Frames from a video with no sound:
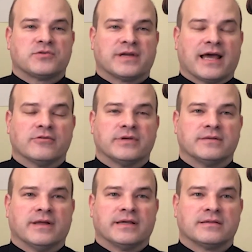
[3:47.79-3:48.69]
gathering
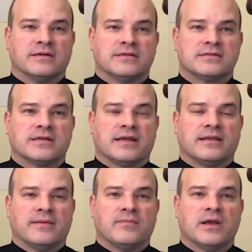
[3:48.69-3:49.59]
like this and they